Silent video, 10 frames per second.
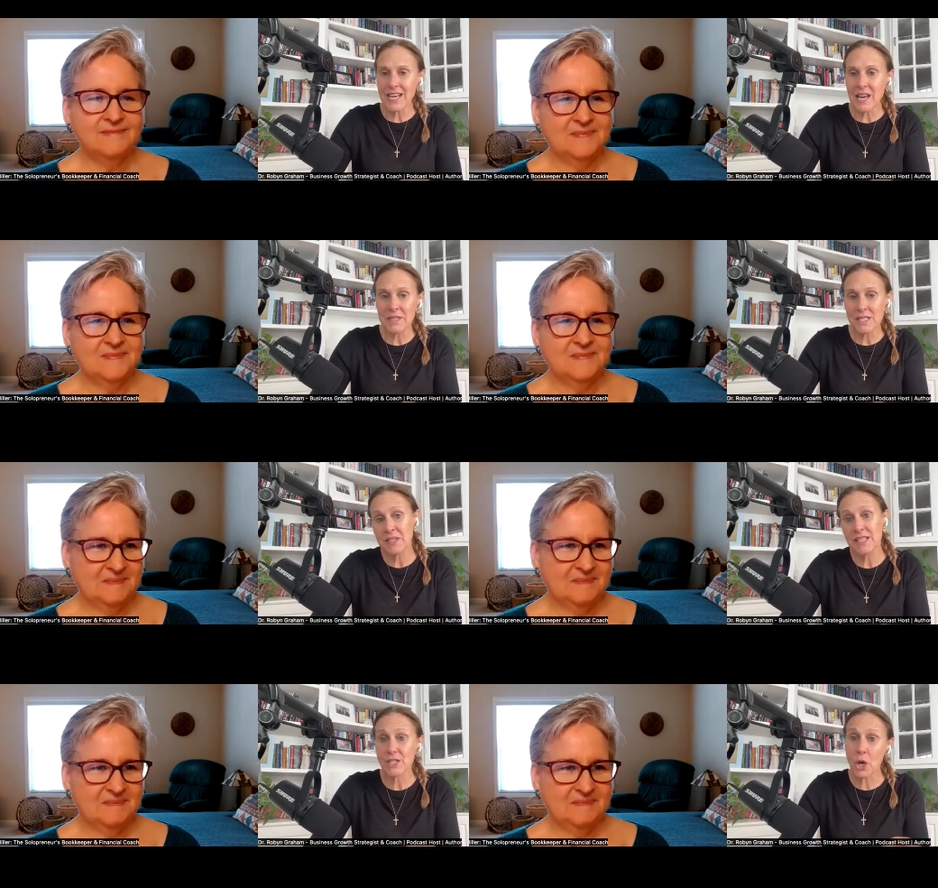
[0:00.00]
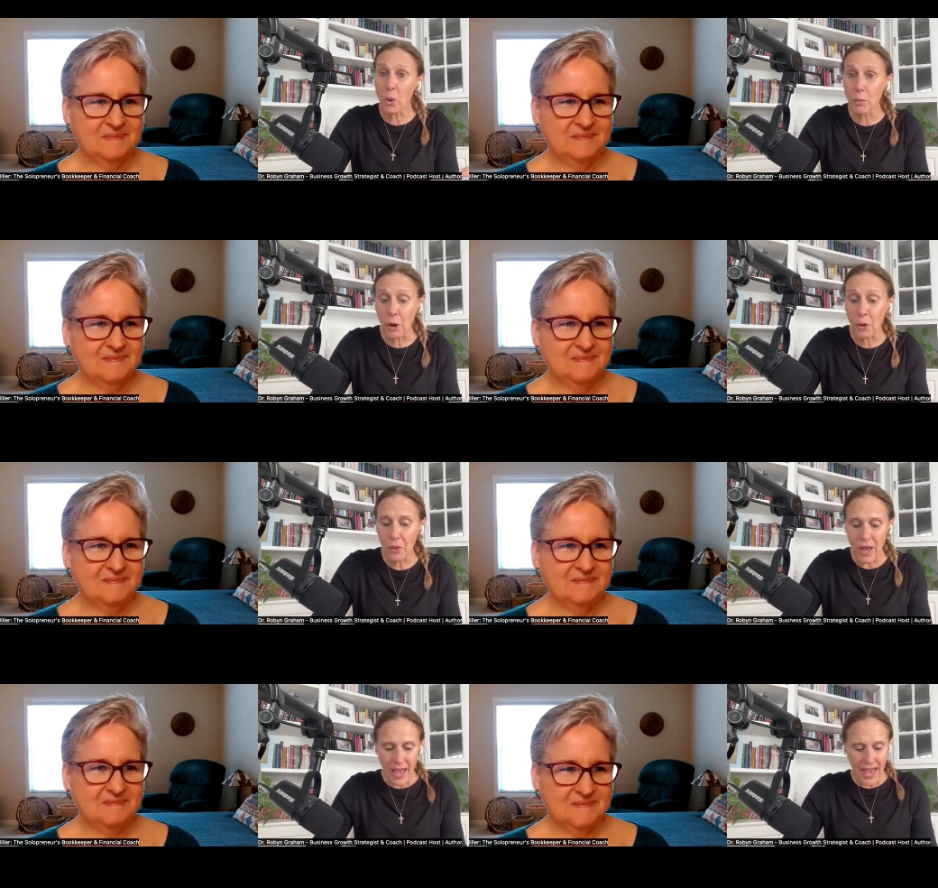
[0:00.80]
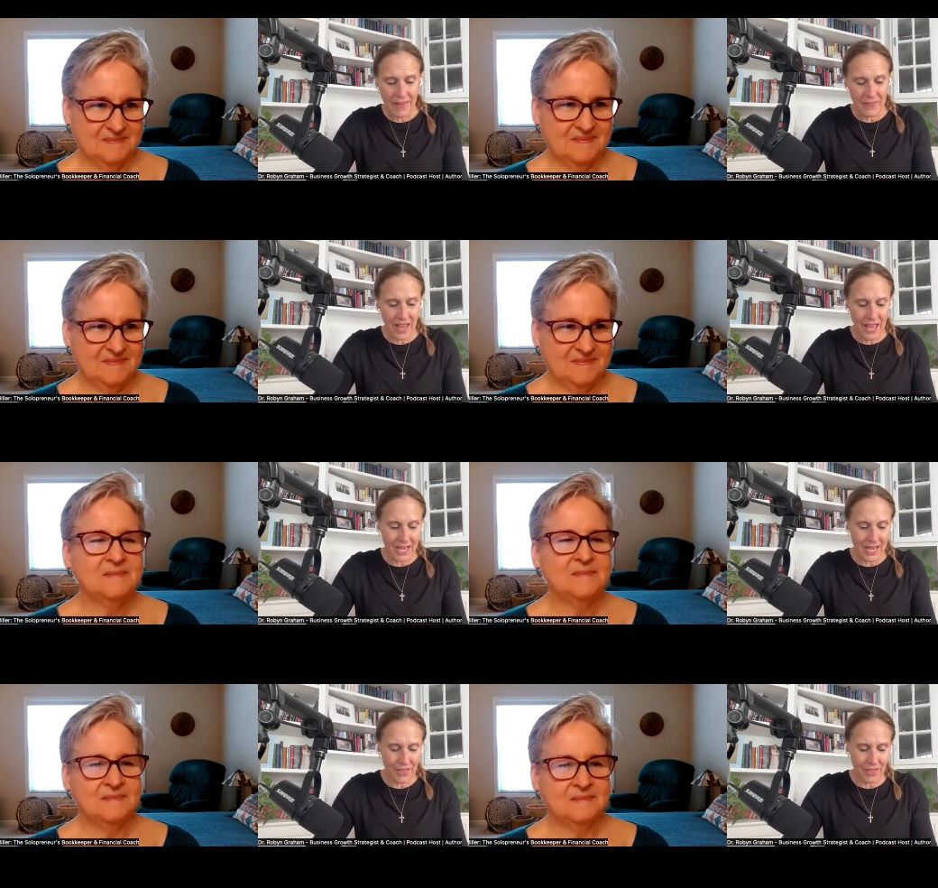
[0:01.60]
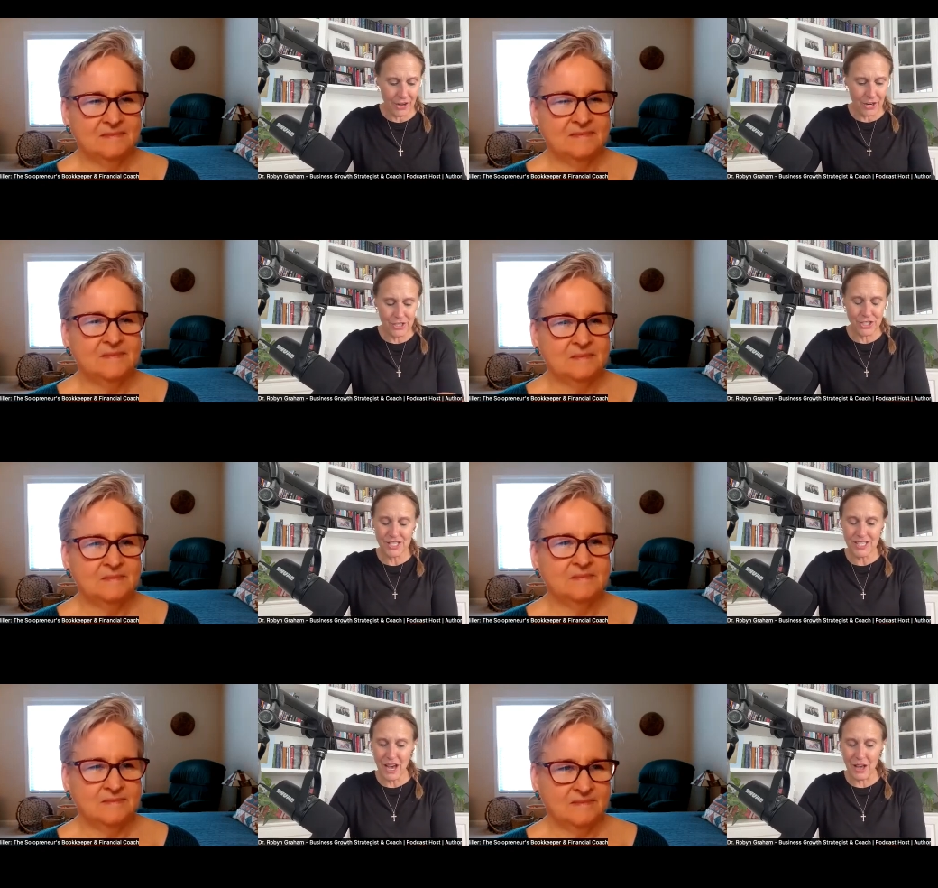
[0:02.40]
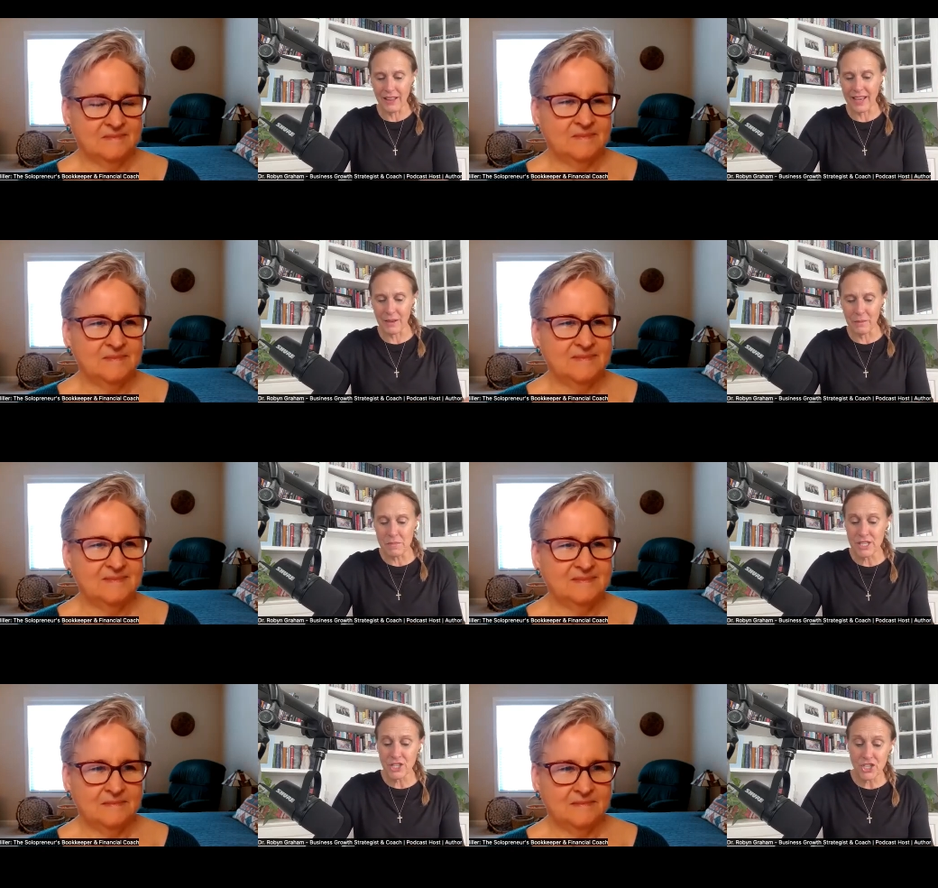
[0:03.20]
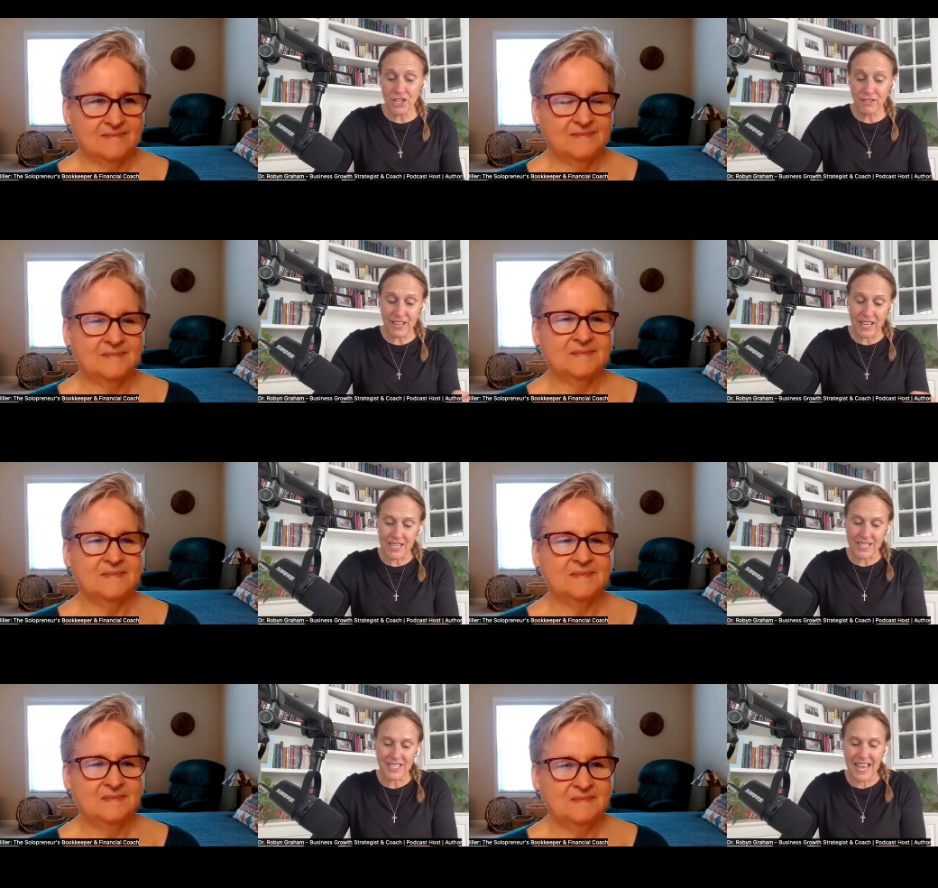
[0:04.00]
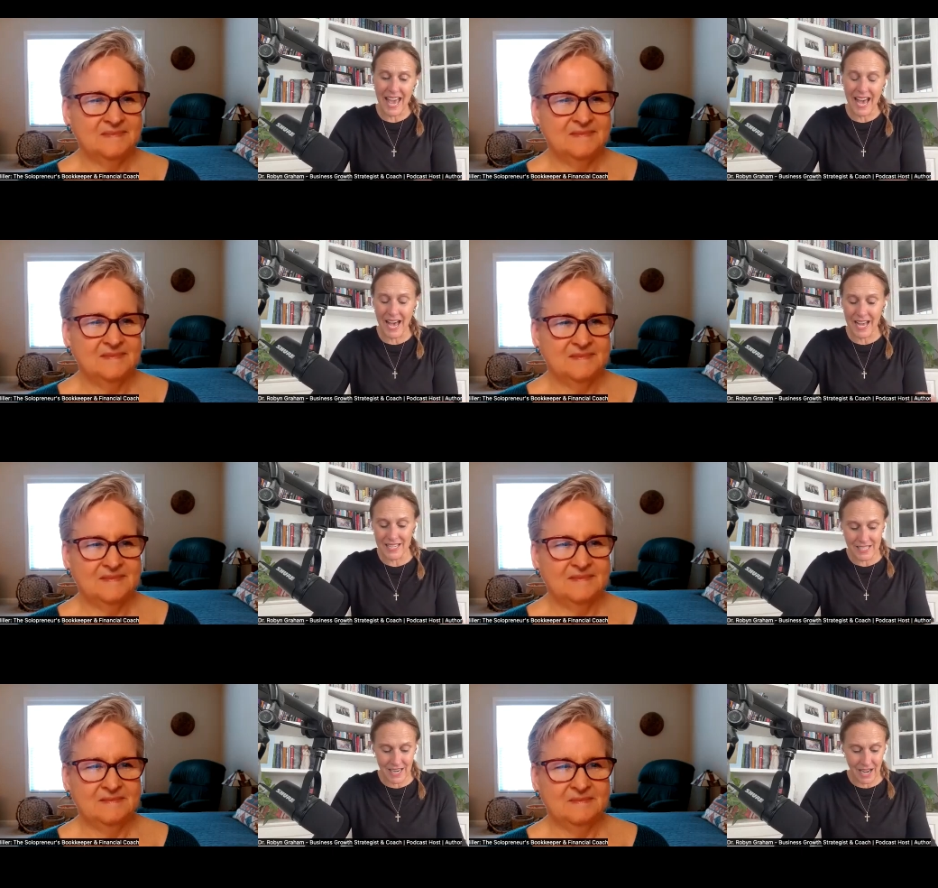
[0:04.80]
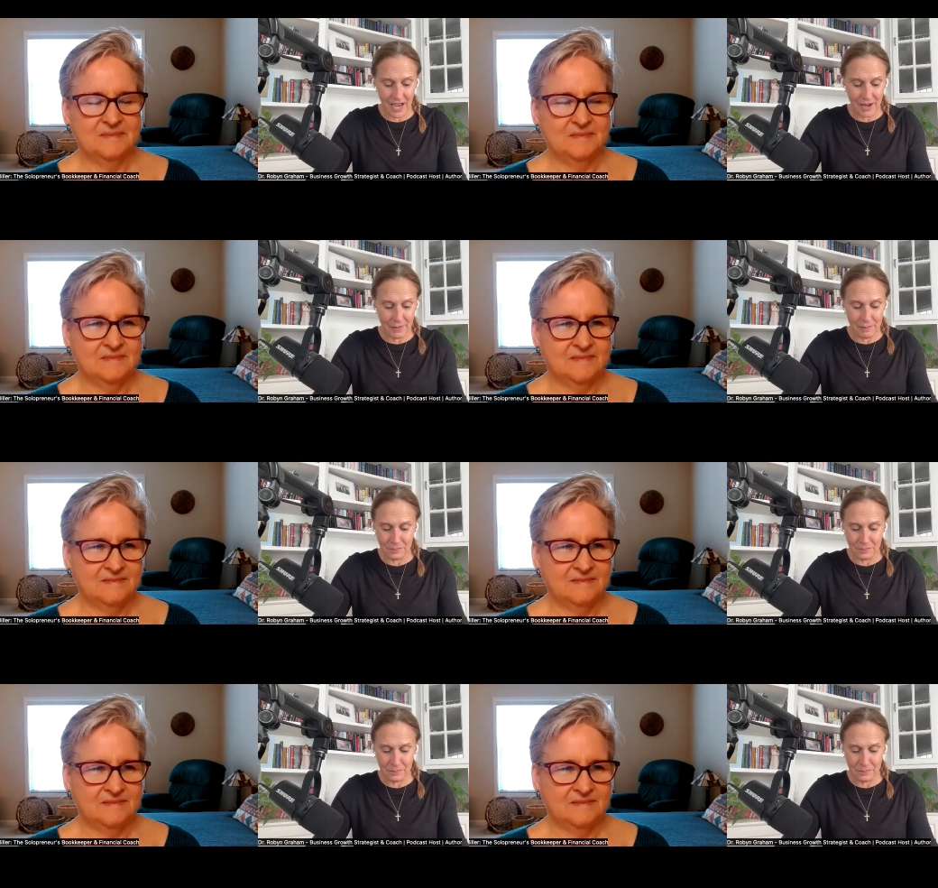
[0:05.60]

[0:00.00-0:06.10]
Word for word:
Speaker 1: name is Mrs. Oboe. And then she's got like mischievous and let